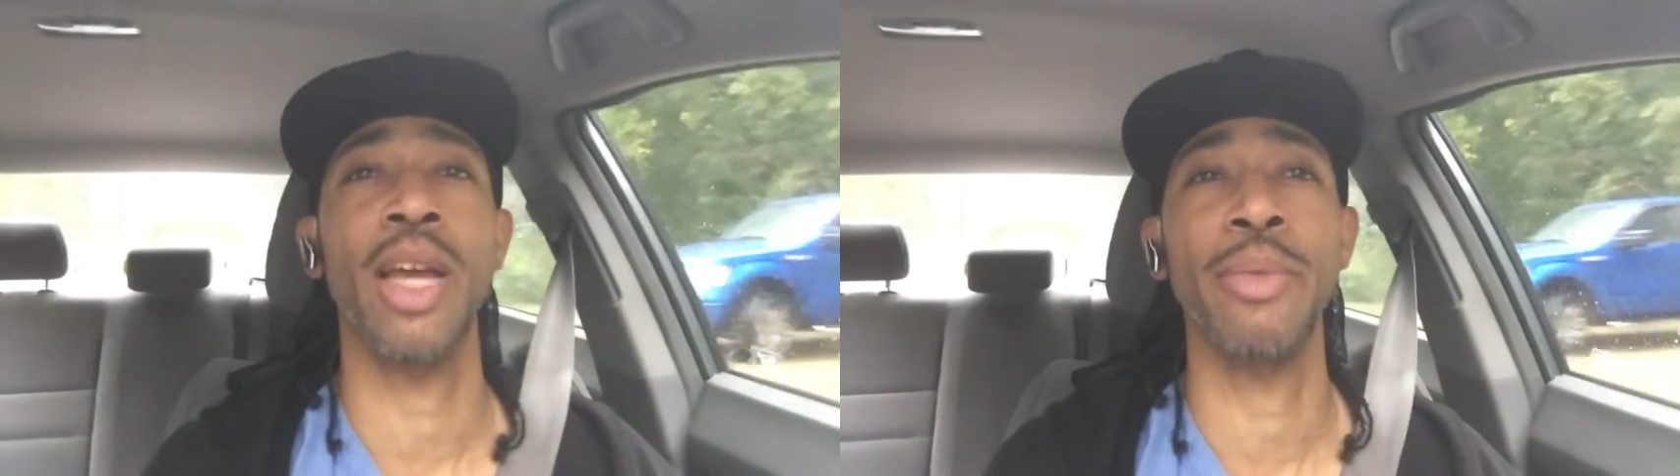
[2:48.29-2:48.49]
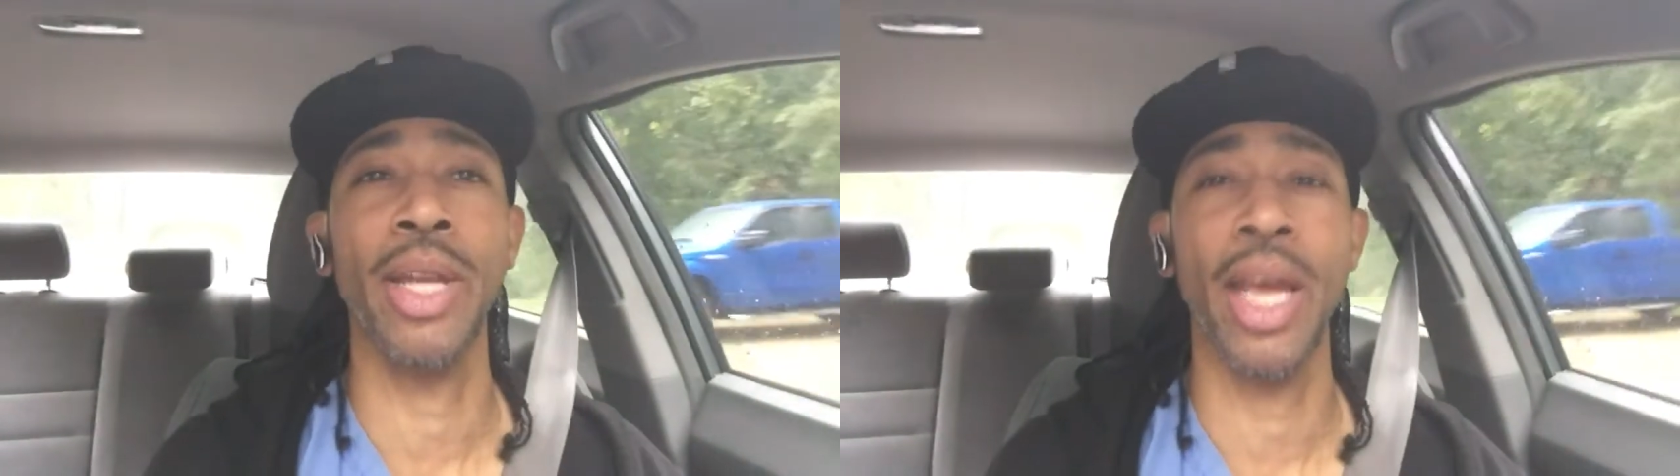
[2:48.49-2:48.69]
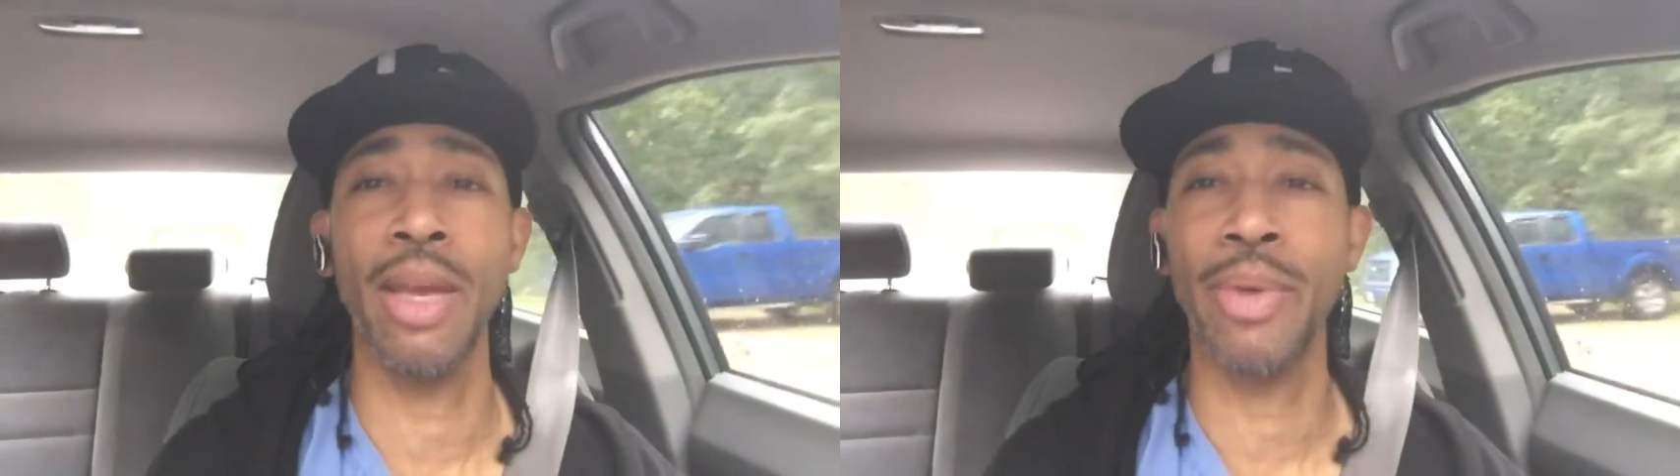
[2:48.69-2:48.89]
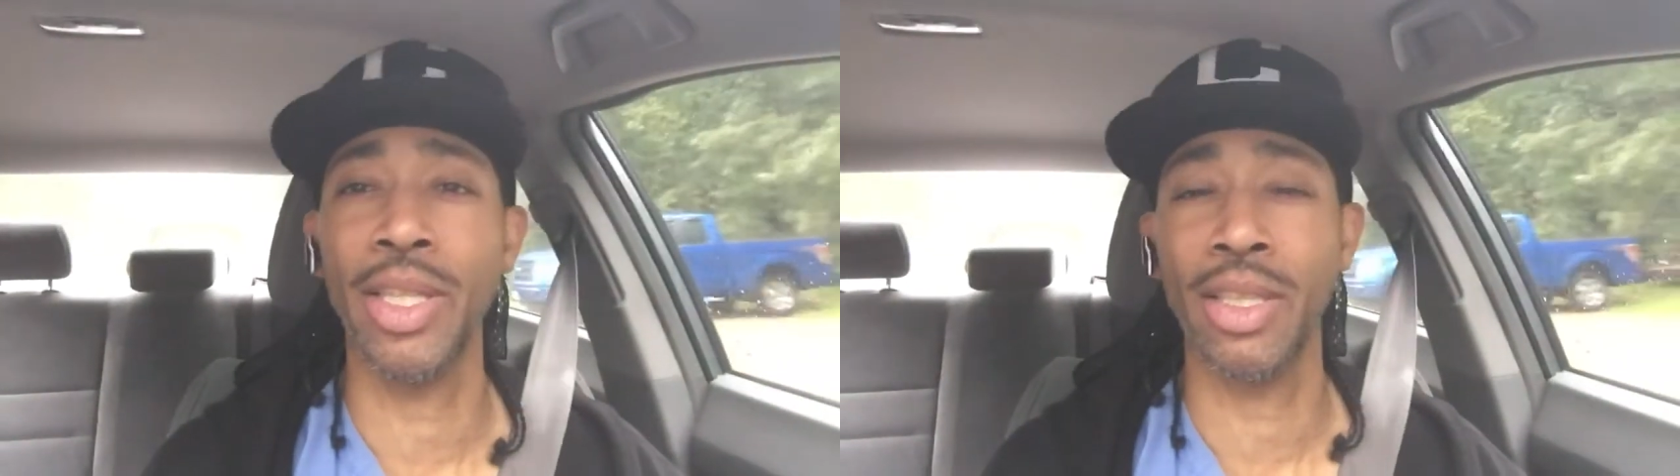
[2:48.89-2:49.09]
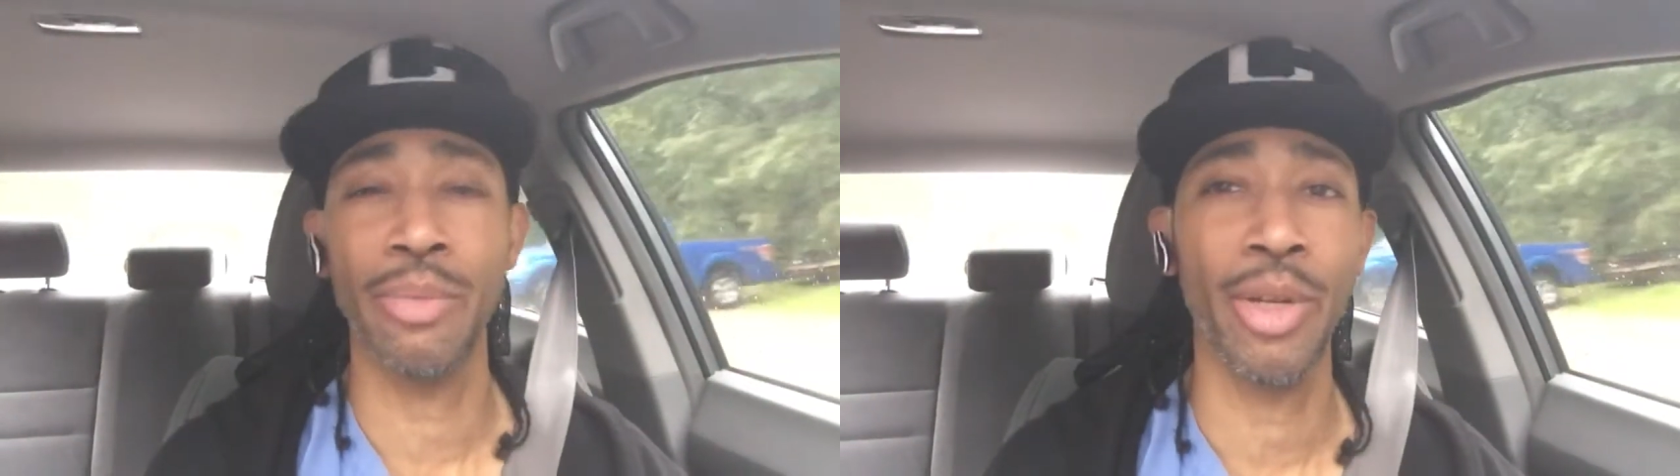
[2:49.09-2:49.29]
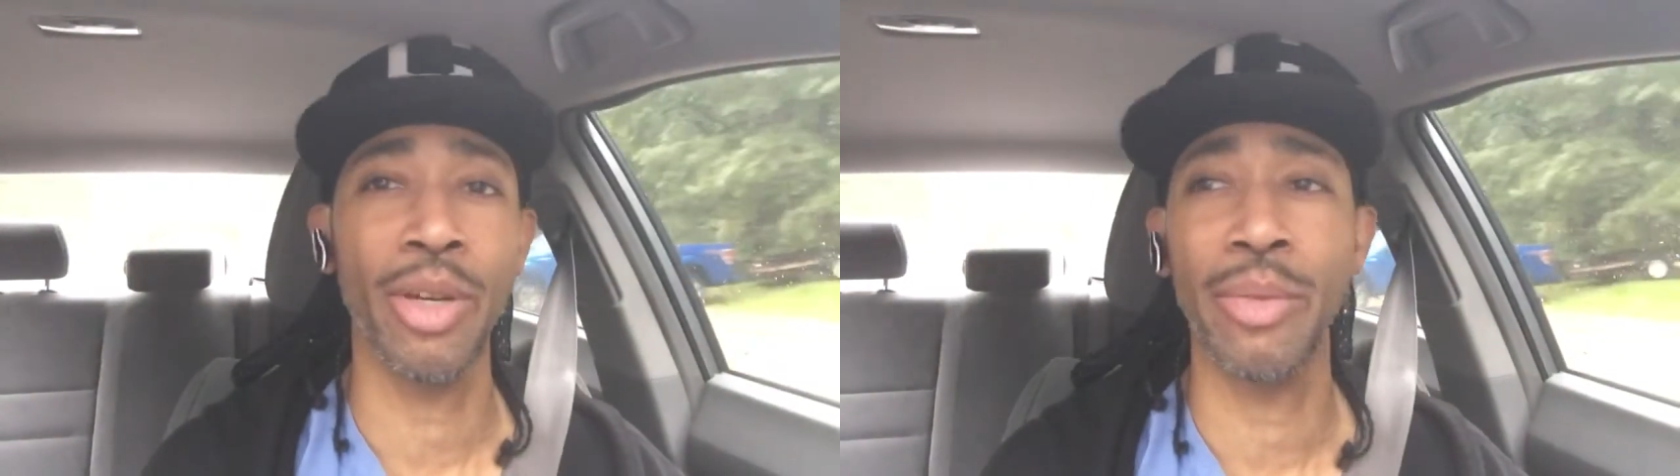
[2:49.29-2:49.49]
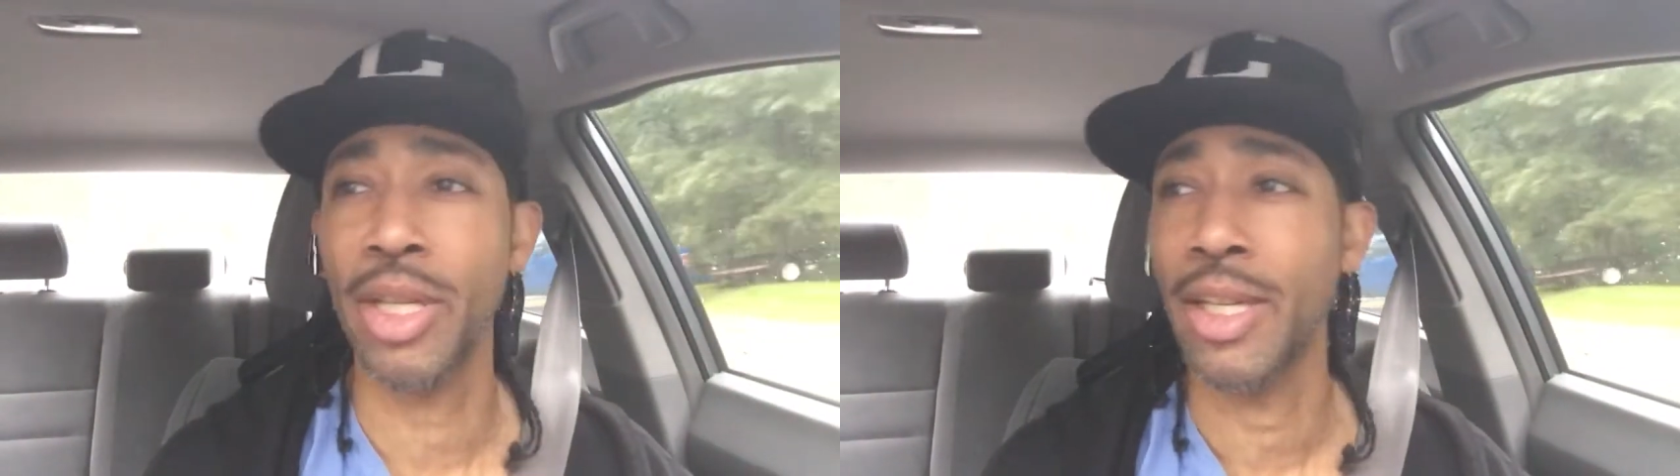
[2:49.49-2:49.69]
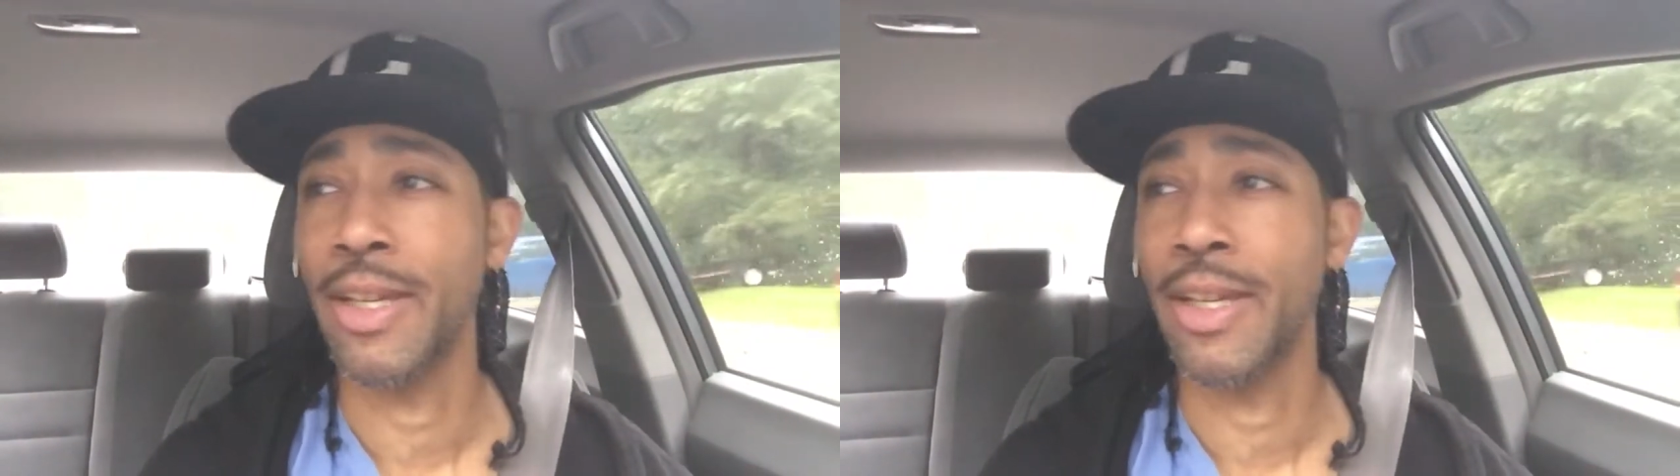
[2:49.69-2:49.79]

that'd be the apex of the pyramid.